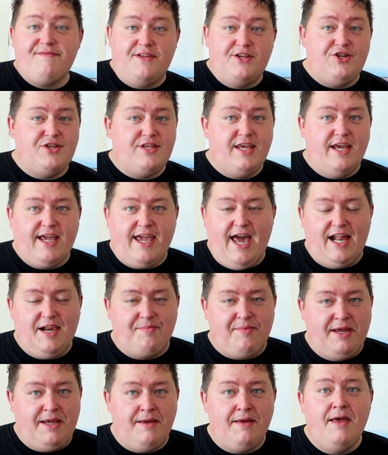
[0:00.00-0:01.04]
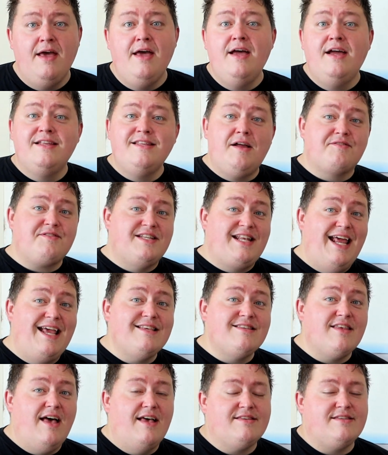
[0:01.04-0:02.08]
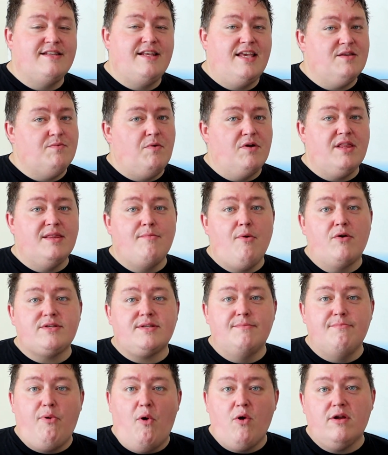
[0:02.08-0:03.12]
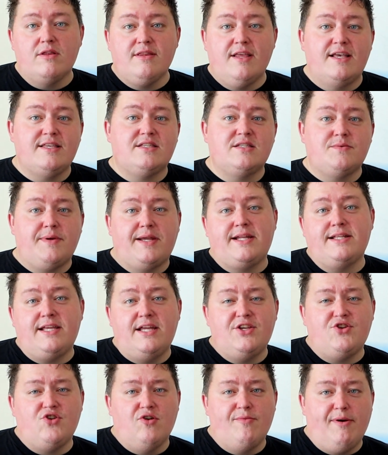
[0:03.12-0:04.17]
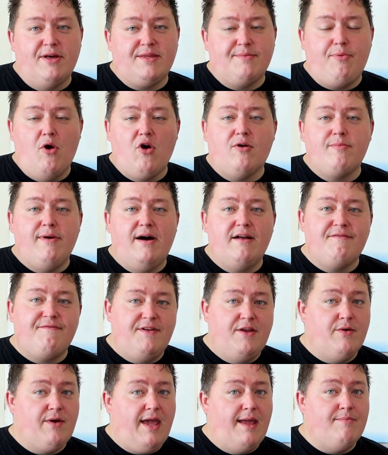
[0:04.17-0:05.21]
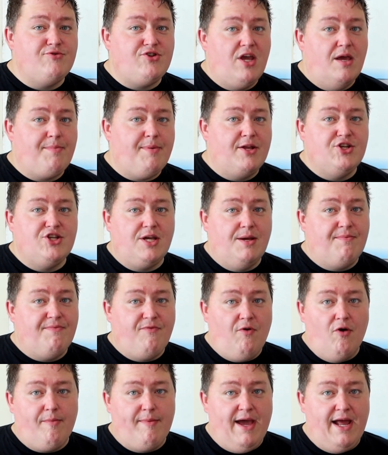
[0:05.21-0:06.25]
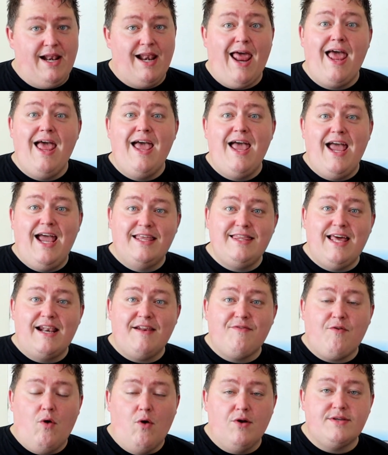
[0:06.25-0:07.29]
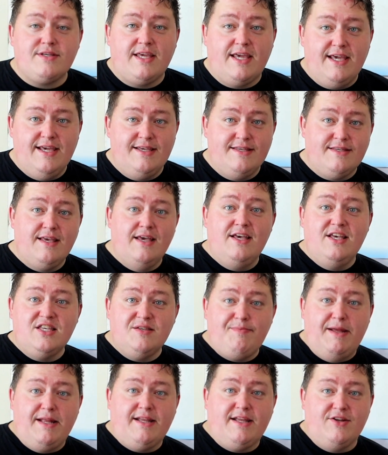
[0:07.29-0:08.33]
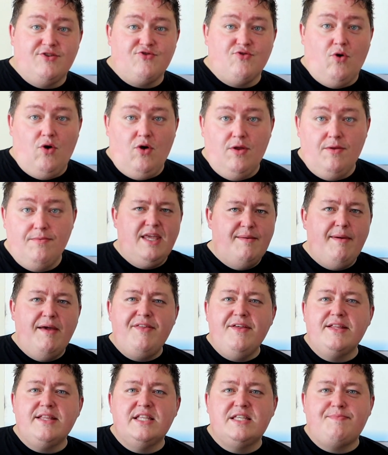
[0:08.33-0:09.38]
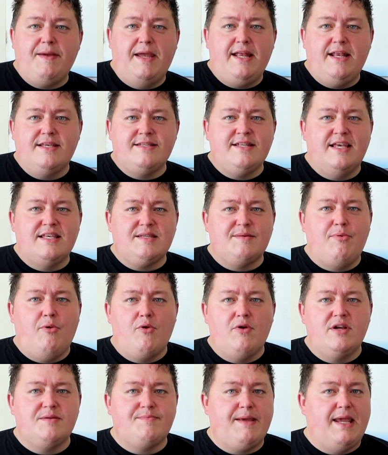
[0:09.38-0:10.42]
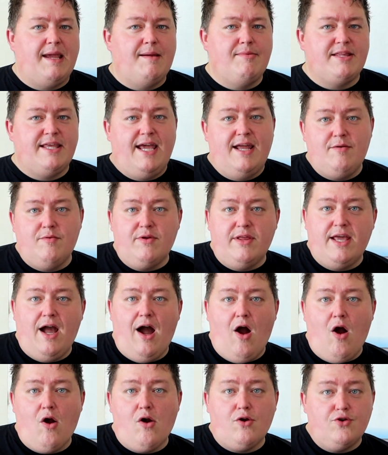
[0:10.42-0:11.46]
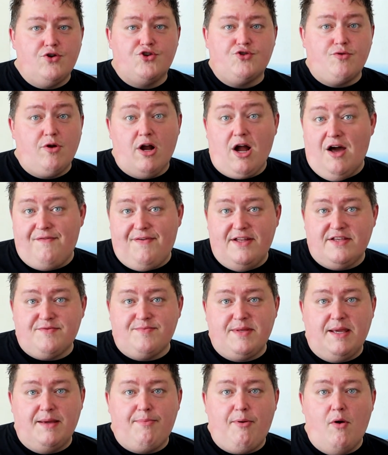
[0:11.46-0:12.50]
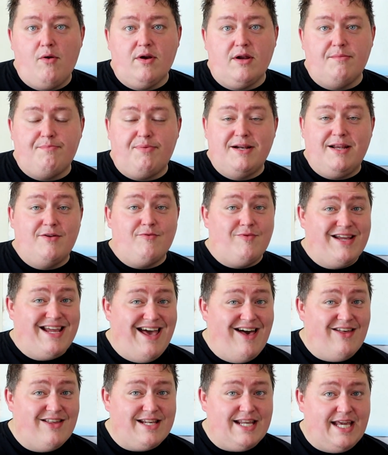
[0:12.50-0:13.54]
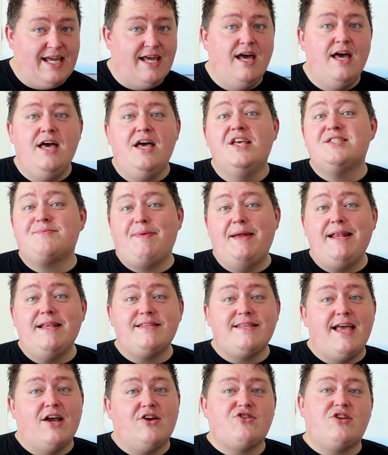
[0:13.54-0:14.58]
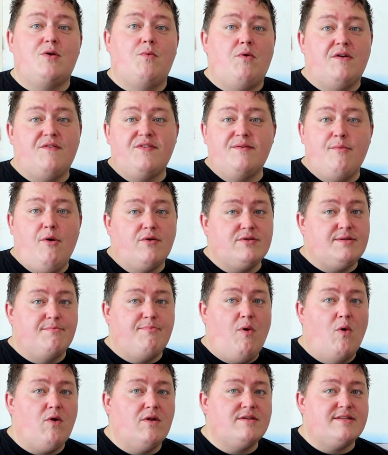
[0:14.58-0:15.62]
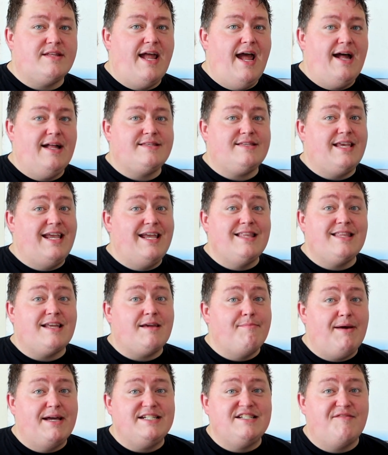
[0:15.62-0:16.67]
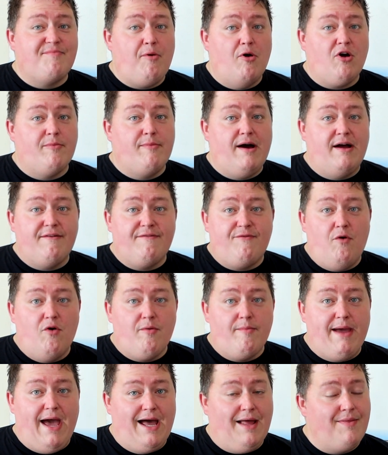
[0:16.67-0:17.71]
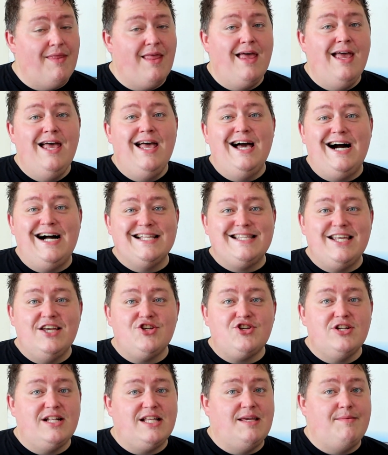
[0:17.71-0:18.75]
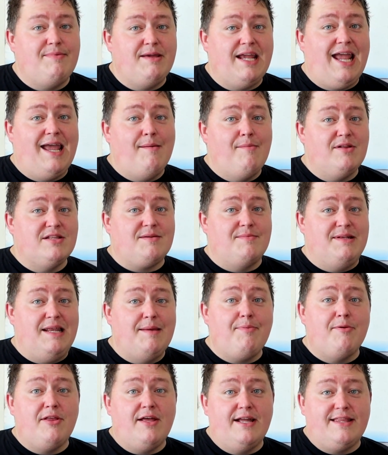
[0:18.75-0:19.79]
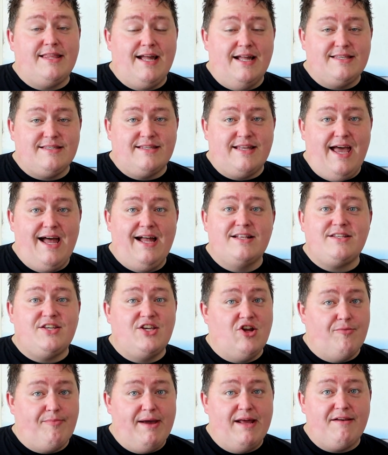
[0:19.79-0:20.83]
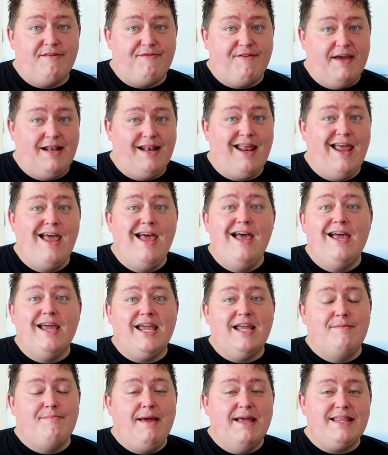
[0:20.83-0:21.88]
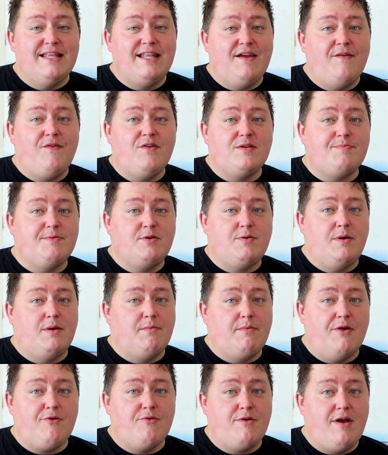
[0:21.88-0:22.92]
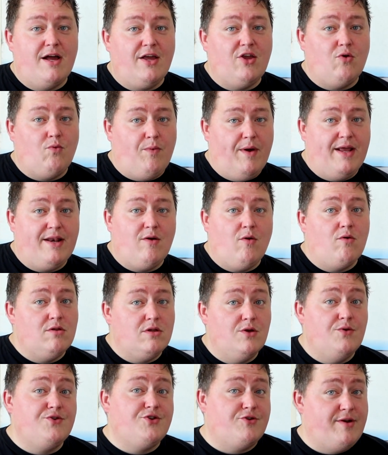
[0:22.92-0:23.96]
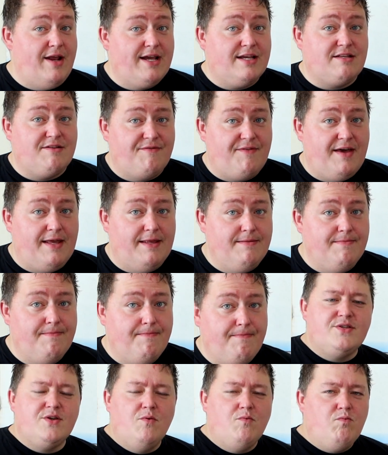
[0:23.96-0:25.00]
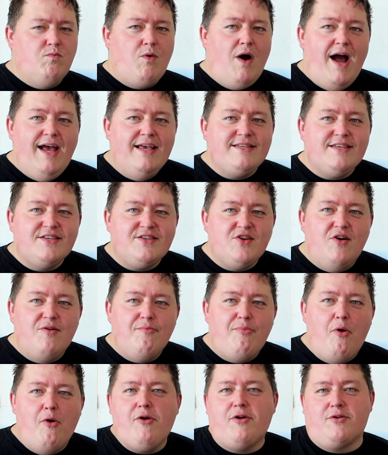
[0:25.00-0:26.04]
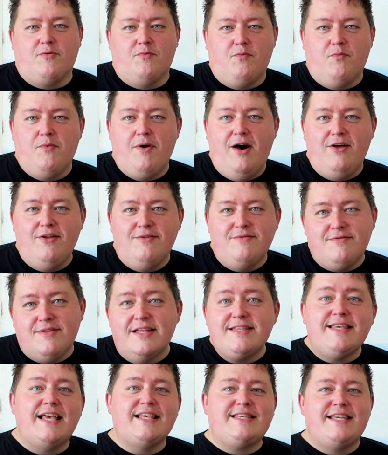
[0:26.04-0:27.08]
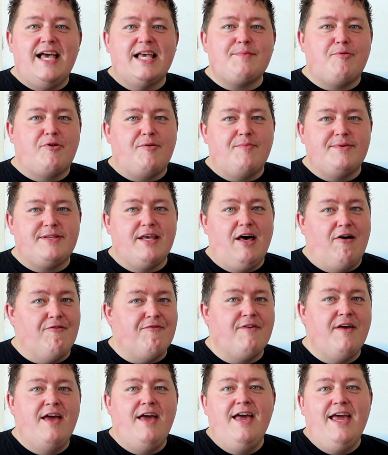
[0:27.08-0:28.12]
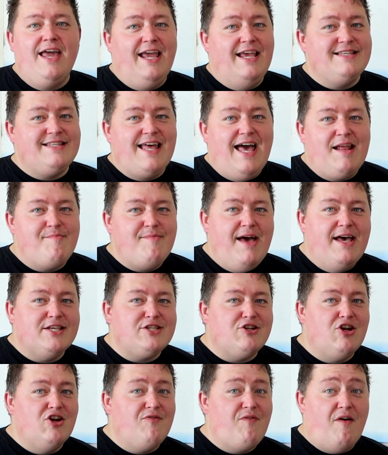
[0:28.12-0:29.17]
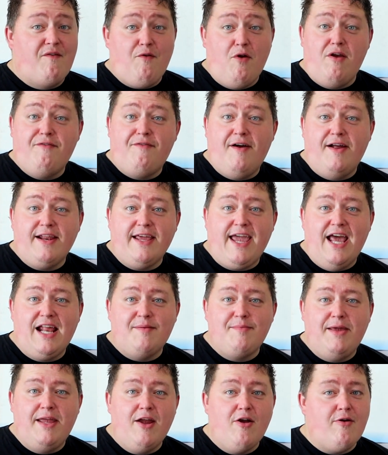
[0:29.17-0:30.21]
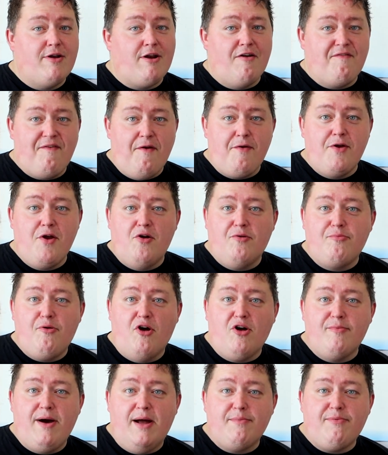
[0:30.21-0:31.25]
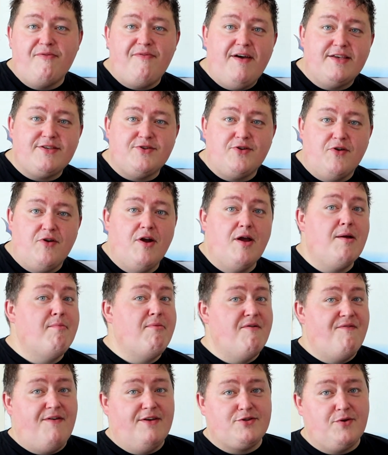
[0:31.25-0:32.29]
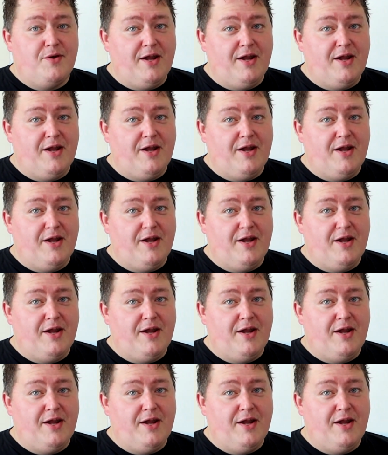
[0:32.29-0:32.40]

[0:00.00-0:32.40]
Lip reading: VGC Academy. Now today's lesson is one of the most important lessons we can teach you about the Pokemon Video Game Championship format. And that of course is speed control. Now you may think that speed isn't as important as being able to hit really hard or shrug off hits from the opponent, but in reality, speed is actually one of the most important stats in the competitive Pokemon format. Additionally, being able to manipulate that stat to your benefit can make the difference between whether or not you win or lose your next event. So why is this so important? Well, let's ask the expert himself. He's the headmaster of our very fine academy here and our very own Pokemon professor, Professor